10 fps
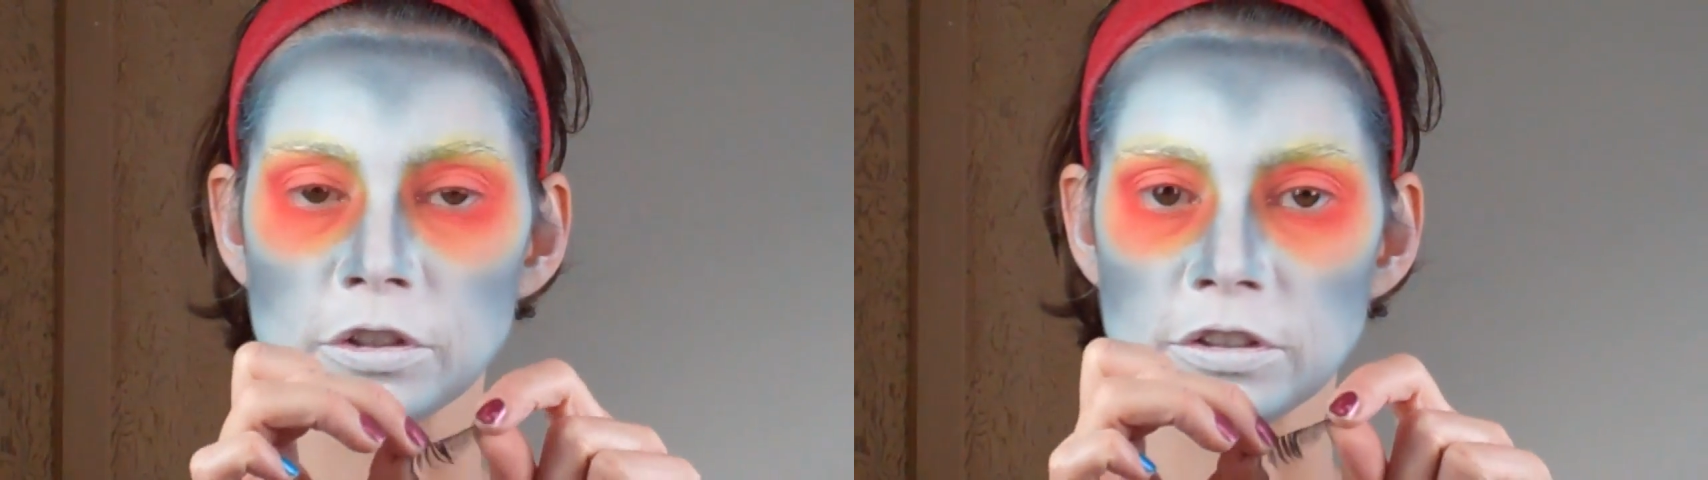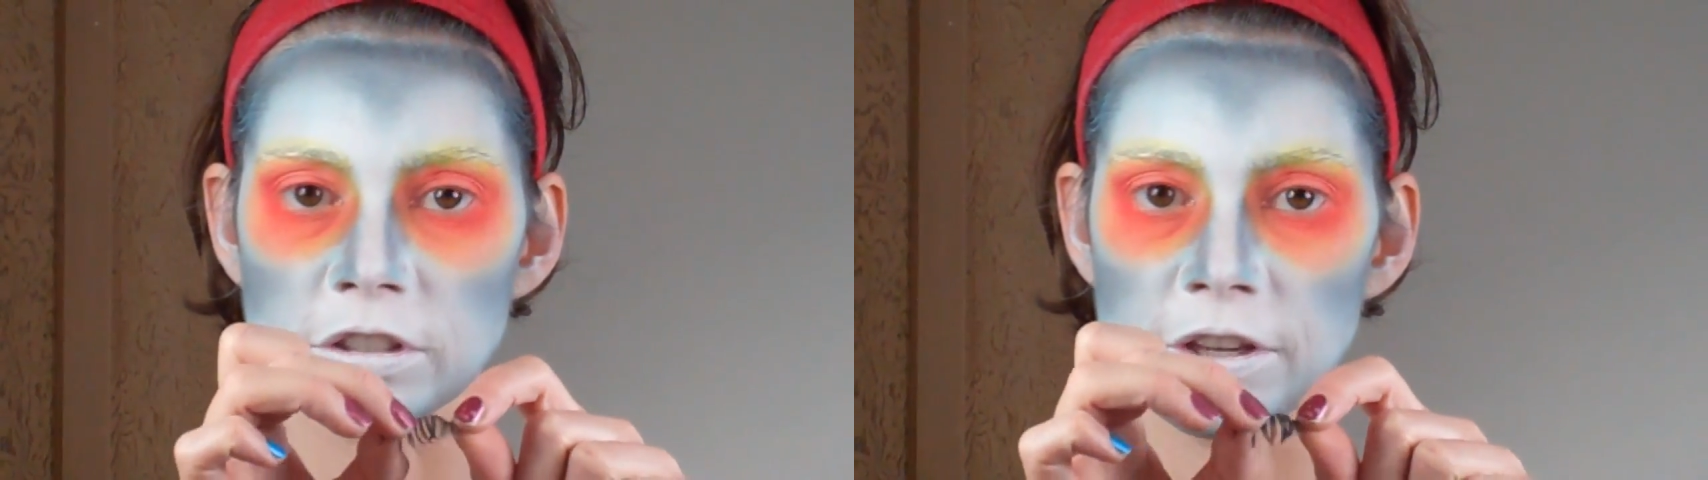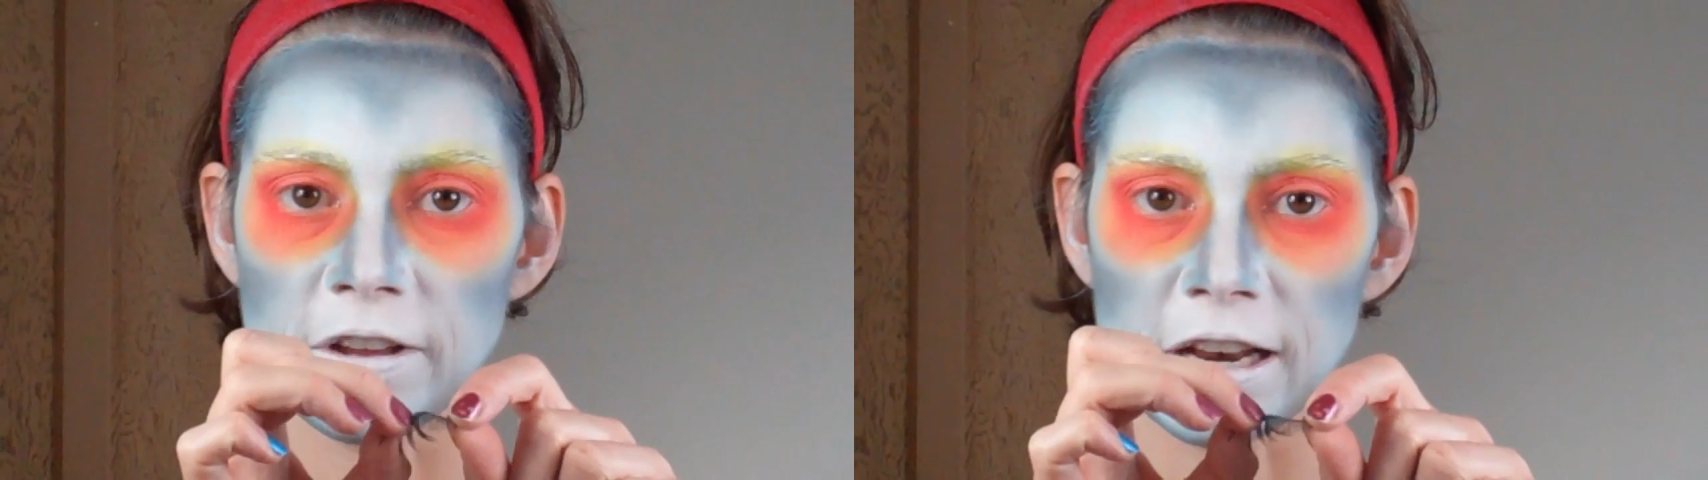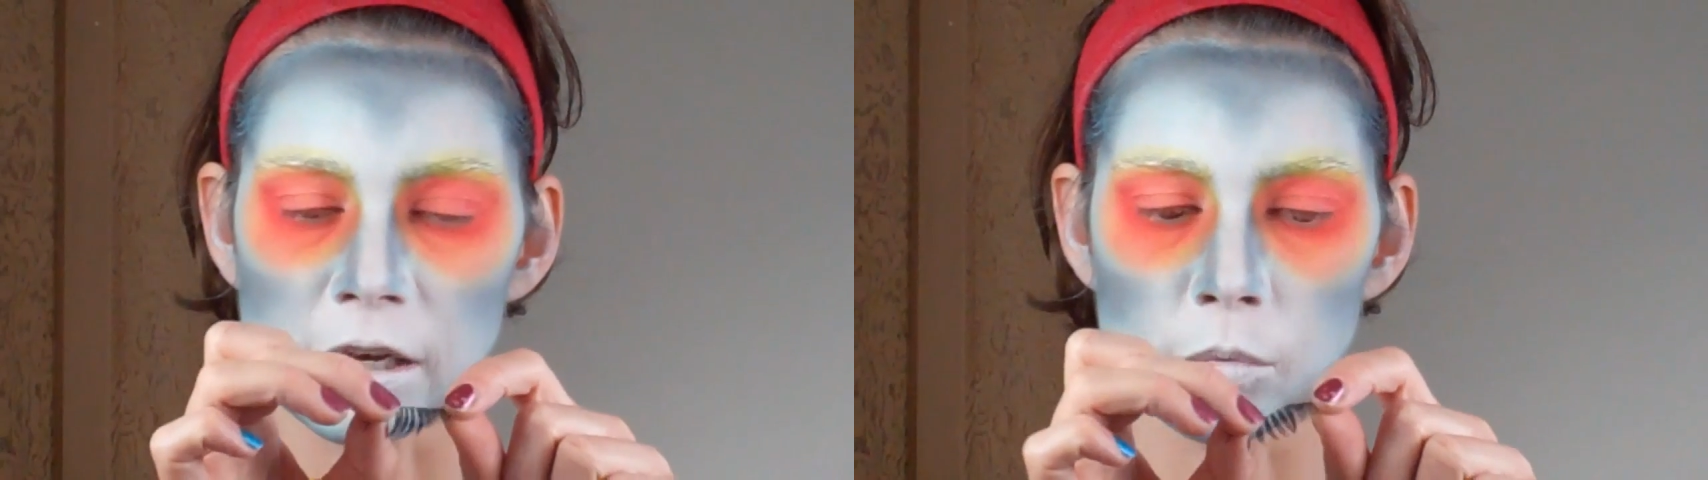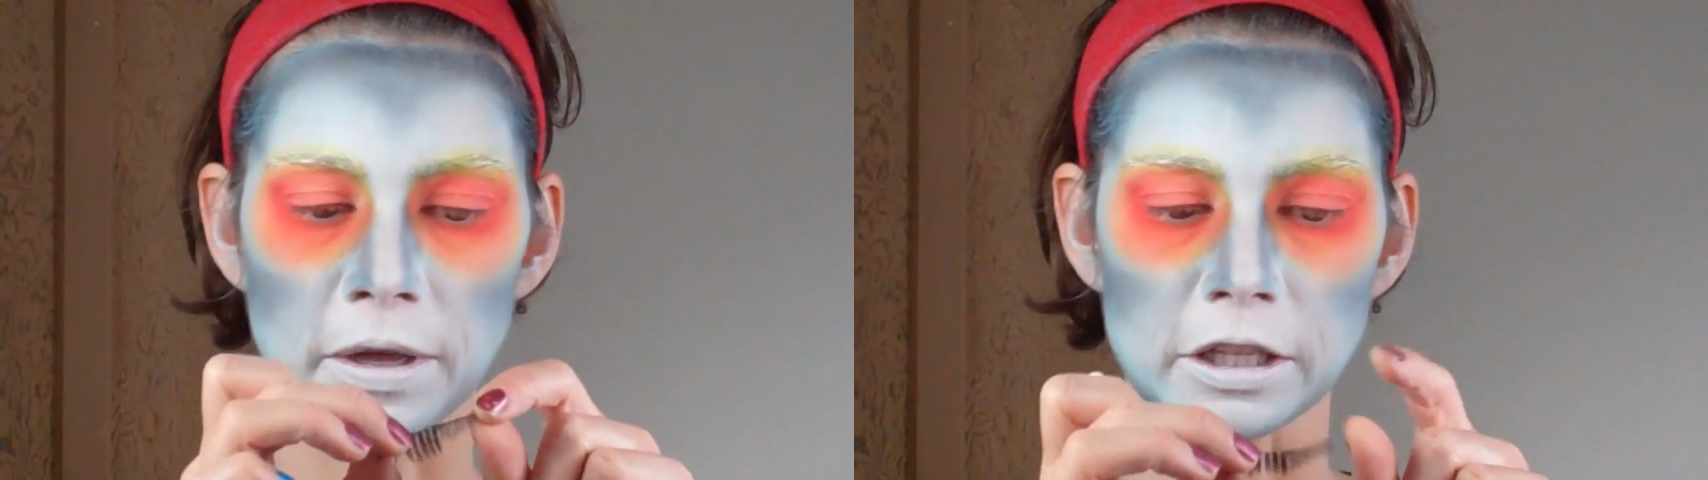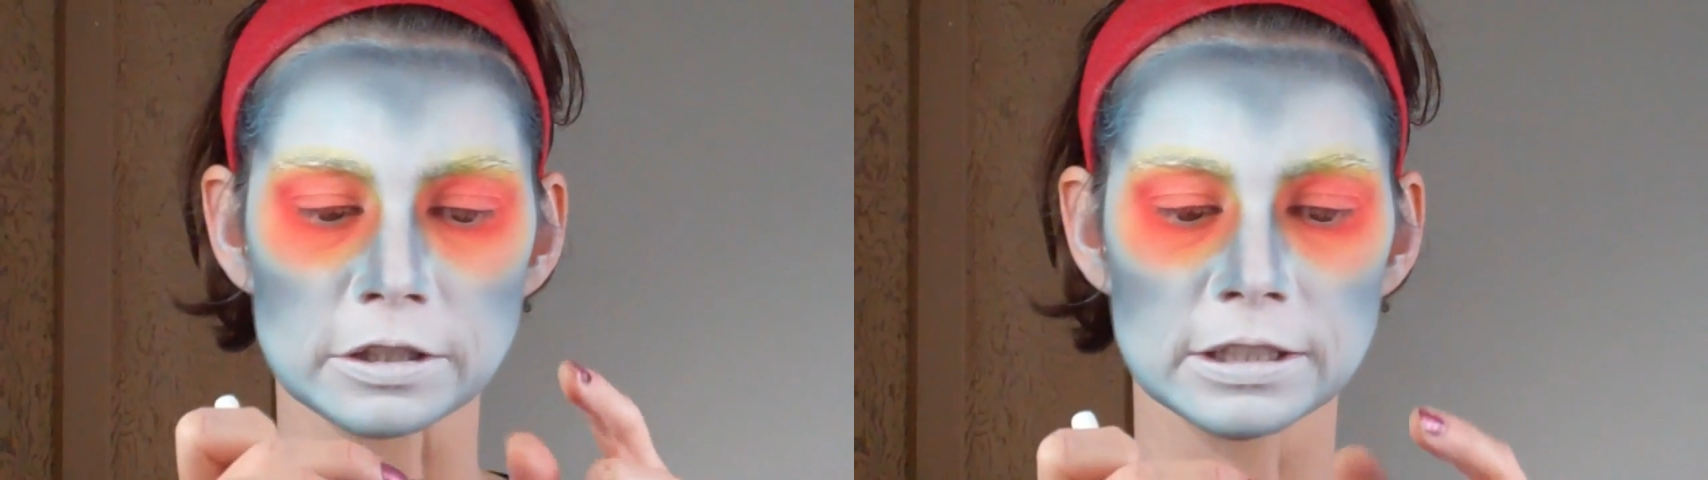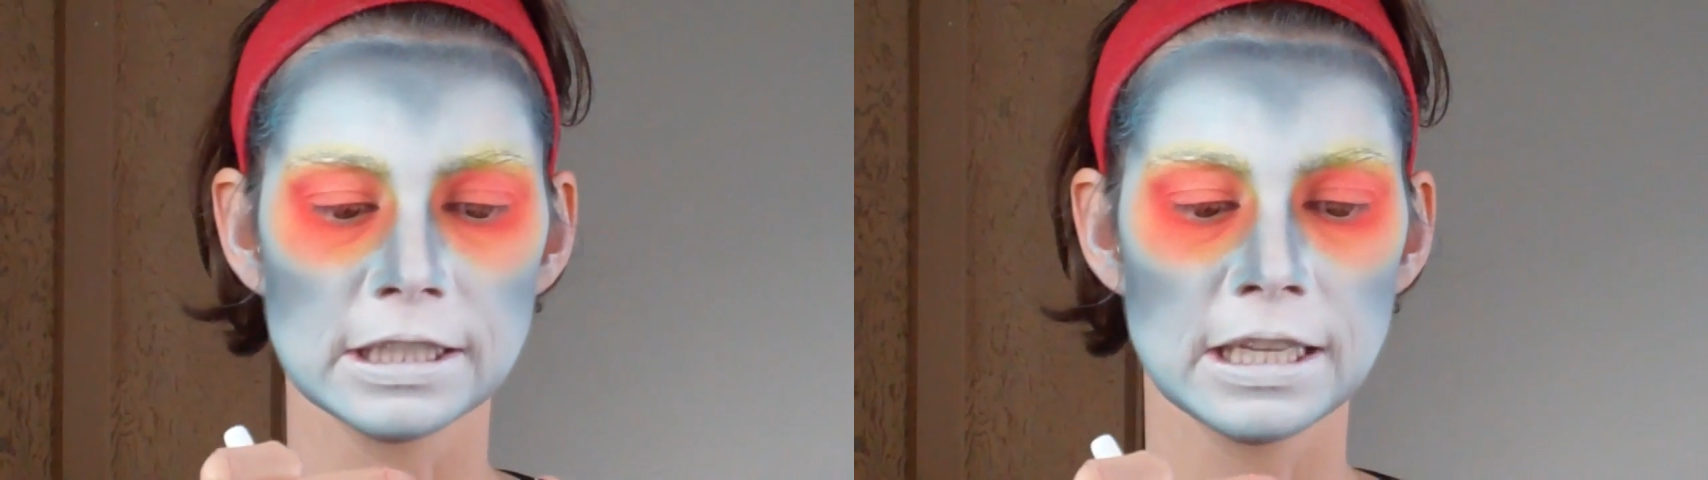so just give it a little wiggle.